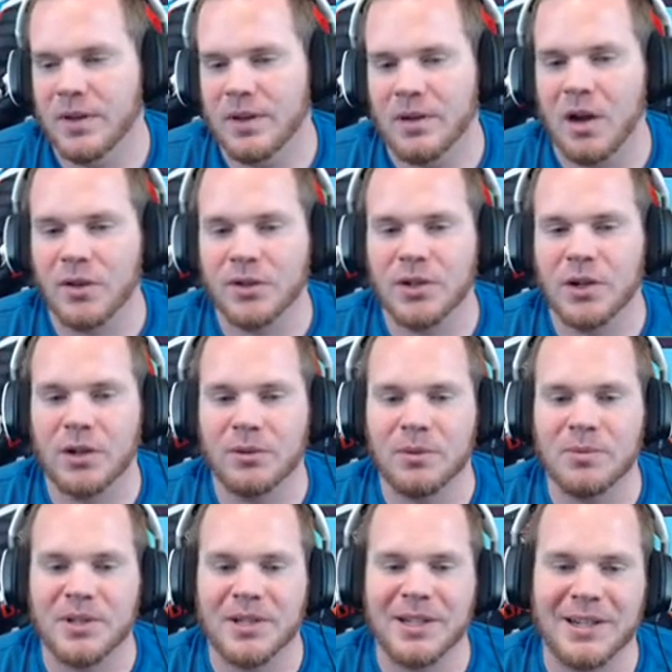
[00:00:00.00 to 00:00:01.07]
Other dark
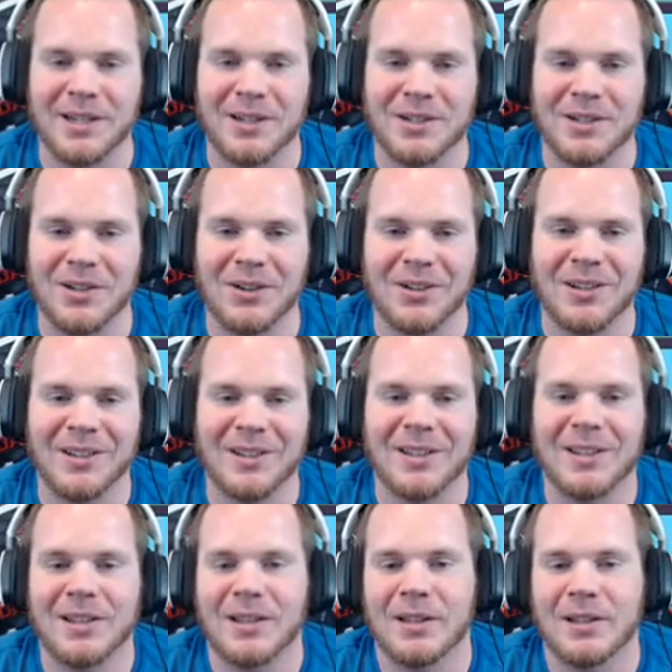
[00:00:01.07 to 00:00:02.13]
rooms, you need an adult.
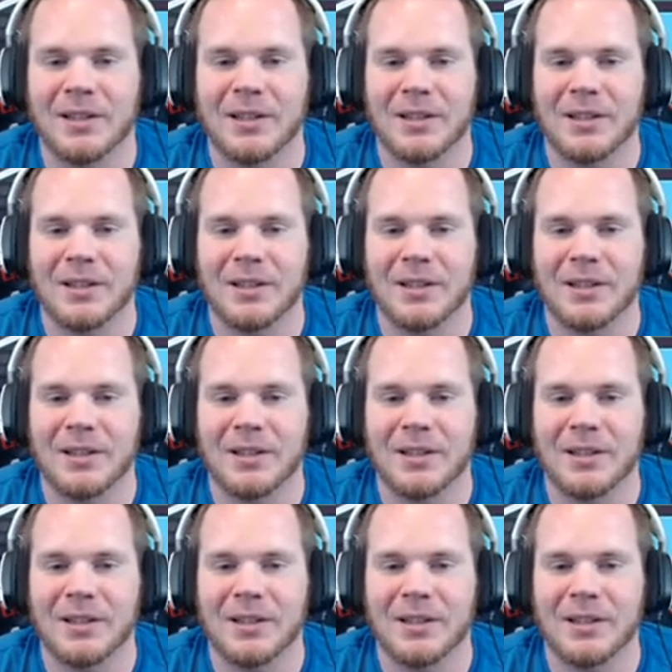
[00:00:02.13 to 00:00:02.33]
Yeah.